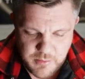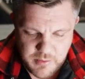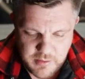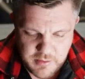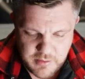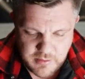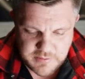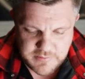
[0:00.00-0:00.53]

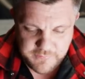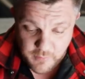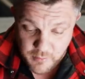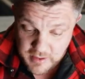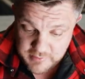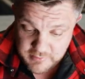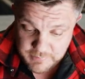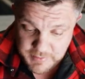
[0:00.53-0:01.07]
was
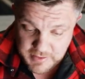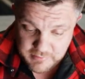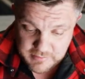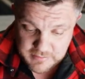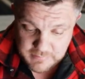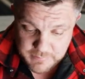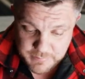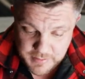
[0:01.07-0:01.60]
400
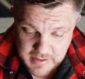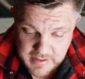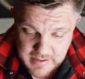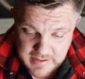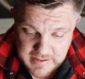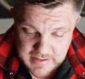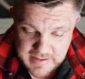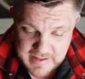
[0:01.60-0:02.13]
pound to
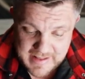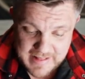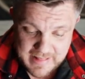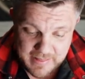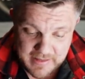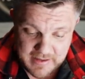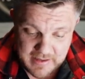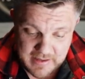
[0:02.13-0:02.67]
buy,
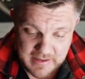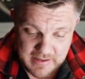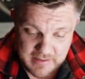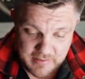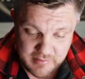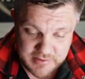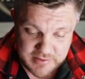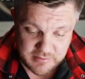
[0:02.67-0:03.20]

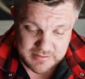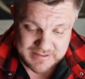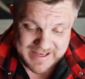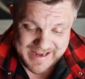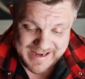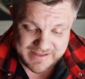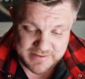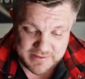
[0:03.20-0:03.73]
the original
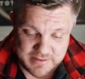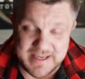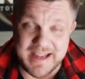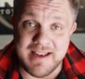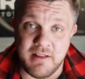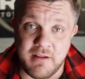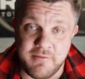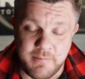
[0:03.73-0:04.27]
Texas
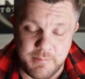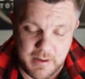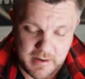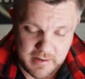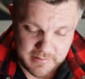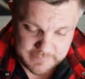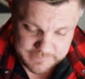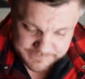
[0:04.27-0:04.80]
deadlift
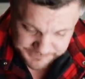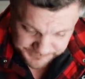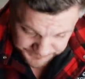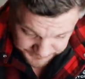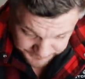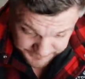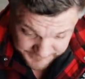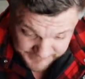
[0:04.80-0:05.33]
bar,
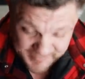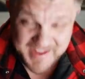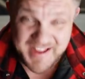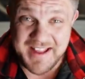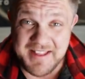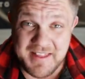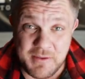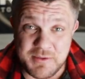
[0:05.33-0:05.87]

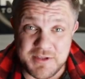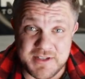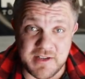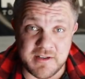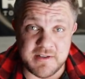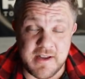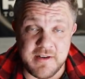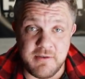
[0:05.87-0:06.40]
that was
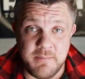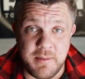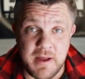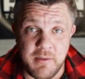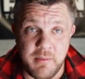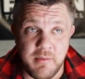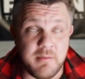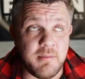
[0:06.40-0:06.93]

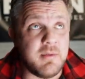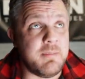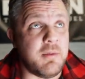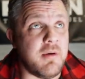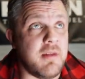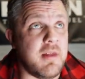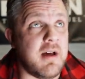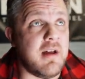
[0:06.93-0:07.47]
£600. We
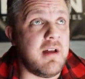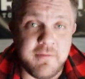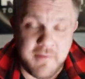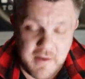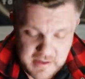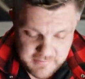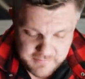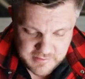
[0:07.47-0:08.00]
bought that
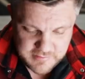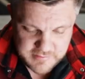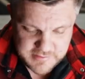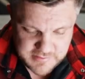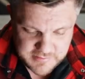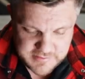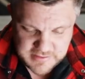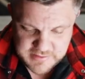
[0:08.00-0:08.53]
five
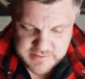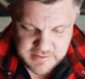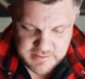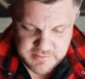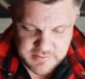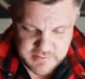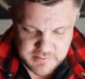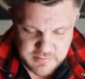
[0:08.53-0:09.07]
years or six
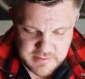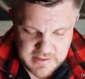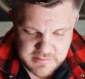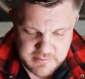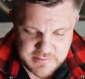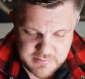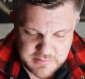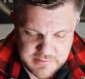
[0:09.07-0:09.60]
years ago
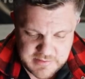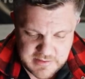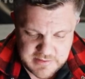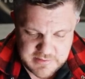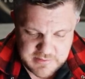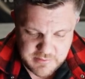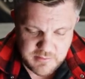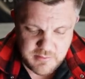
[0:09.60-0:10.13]
now, so it's,
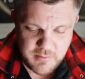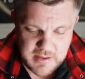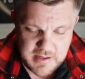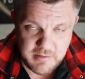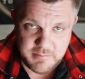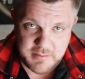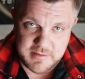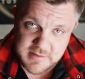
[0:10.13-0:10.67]
it's doing
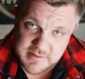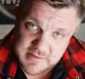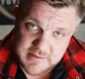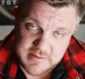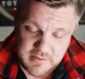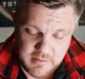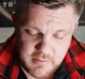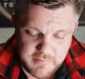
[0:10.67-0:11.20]
well, but it's,
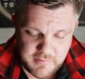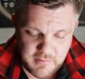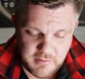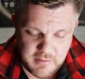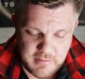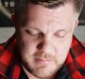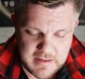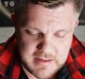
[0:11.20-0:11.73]
it's an awful
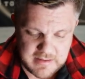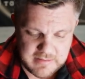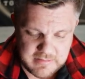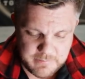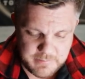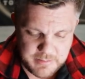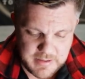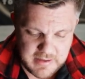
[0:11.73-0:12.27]
lot of money
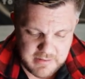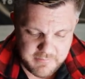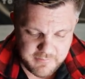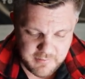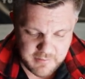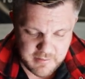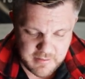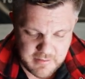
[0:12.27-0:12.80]
to pay
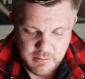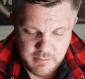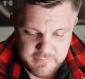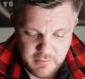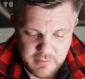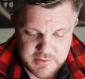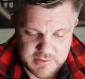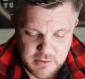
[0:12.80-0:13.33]
for.
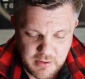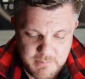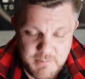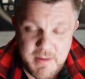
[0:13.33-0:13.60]
We've also got